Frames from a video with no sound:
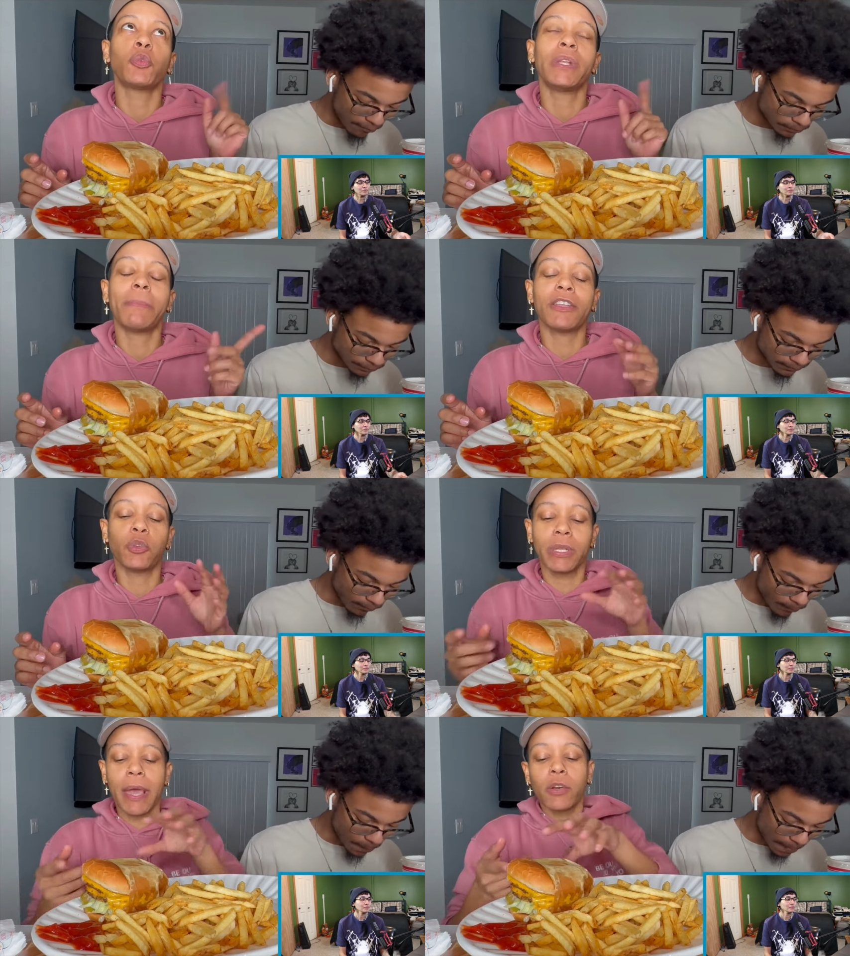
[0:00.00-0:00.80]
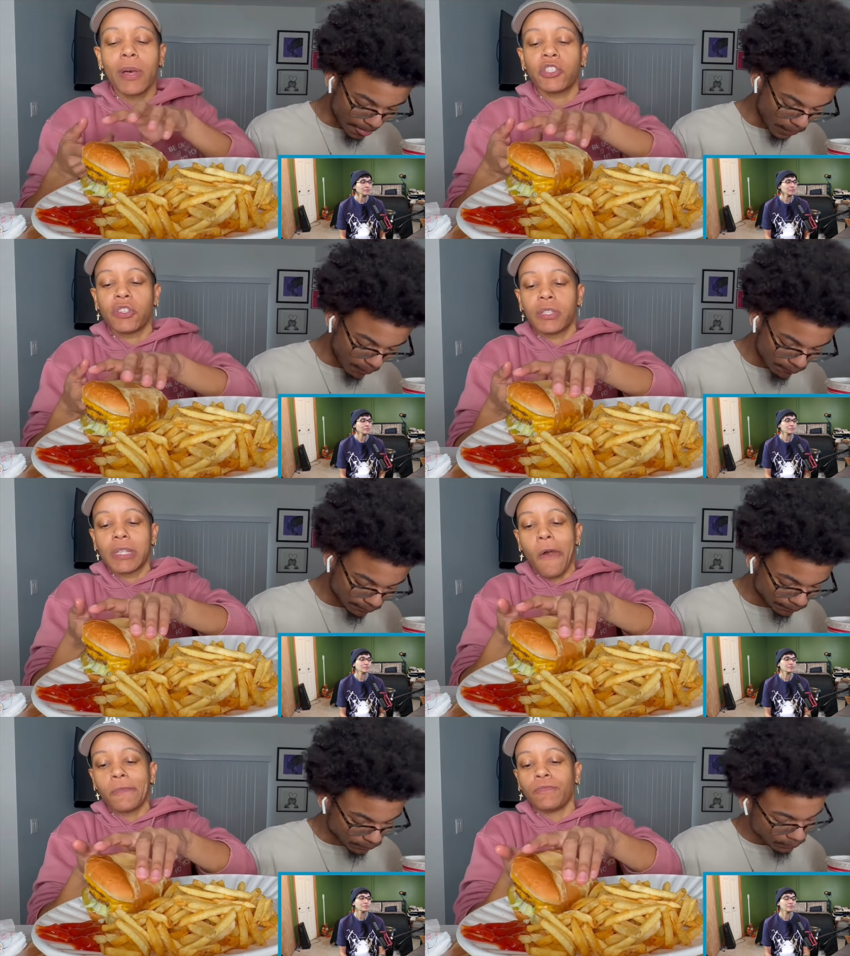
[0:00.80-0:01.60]
Speaker 1: 20, about 28 questions.
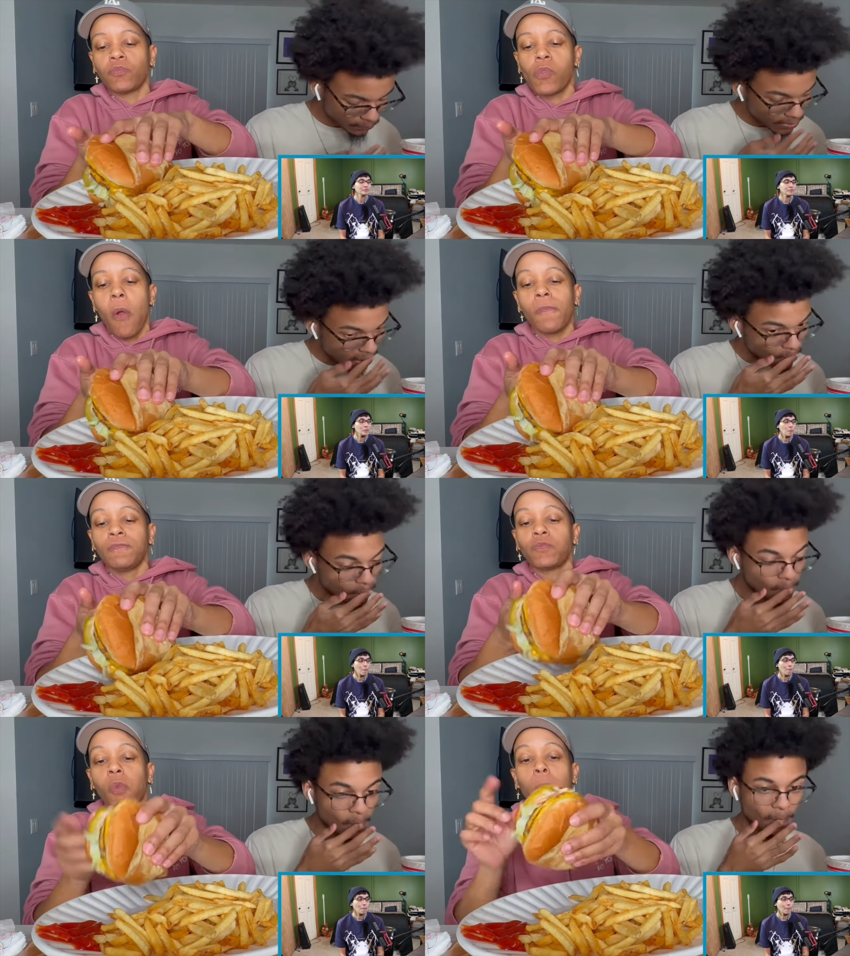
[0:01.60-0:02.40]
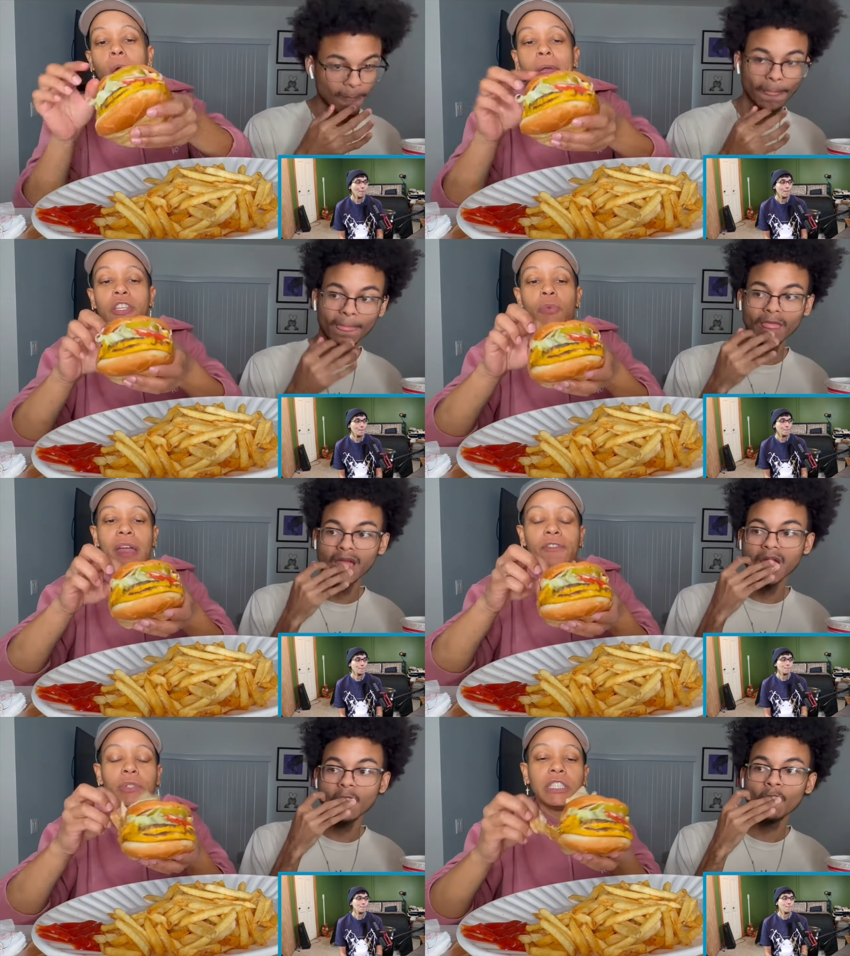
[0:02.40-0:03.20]
So we're going to get to
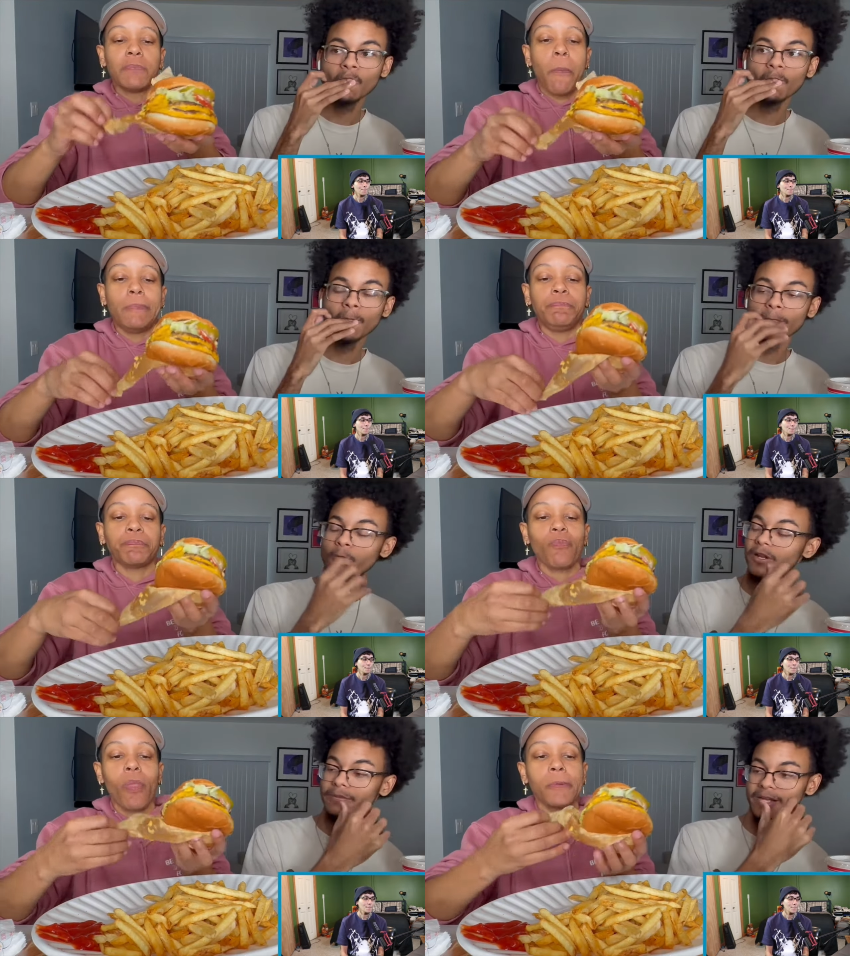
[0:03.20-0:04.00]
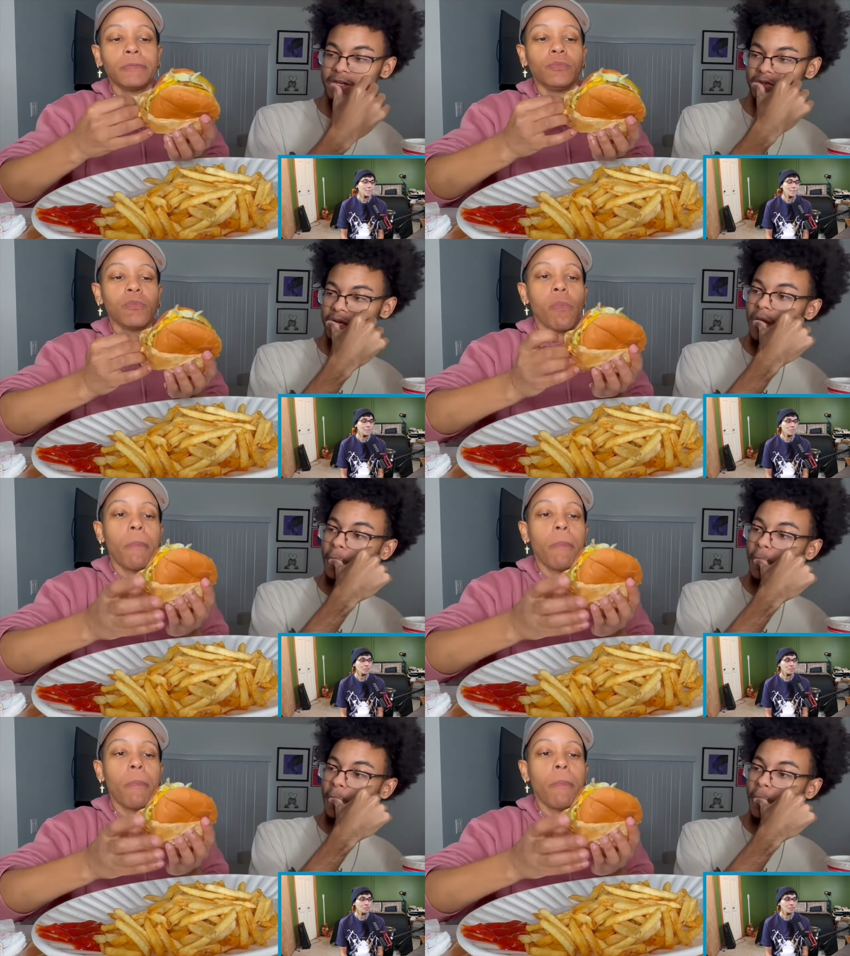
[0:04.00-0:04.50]
it after we eat. You wrote them down?